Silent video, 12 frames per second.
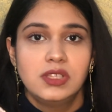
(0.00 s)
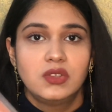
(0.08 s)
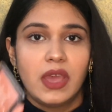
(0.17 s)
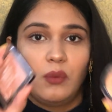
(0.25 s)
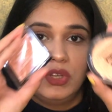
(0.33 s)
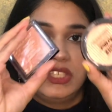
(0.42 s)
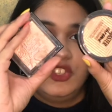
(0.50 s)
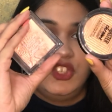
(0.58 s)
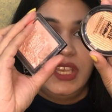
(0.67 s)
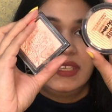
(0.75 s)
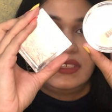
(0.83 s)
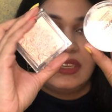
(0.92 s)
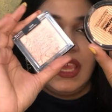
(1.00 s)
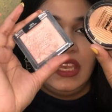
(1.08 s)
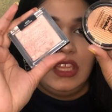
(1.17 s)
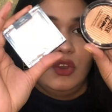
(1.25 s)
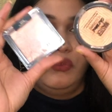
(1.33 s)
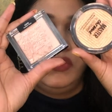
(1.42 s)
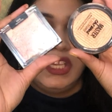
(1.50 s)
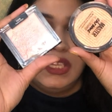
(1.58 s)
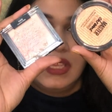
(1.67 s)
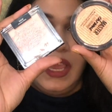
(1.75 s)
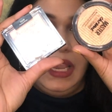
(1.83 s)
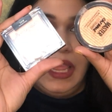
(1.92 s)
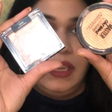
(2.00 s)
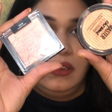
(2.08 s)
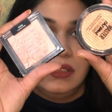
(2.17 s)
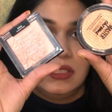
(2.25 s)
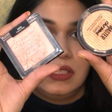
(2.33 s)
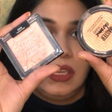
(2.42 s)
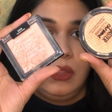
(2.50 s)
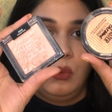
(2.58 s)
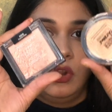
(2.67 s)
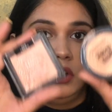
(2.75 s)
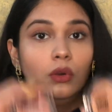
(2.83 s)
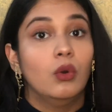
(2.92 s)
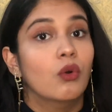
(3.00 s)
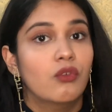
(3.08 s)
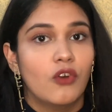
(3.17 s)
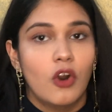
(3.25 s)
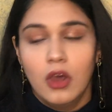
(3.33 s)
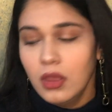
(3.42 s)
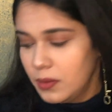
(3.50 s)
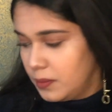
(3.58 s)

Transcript: So I would suggest any of these highlighters that you want to go for.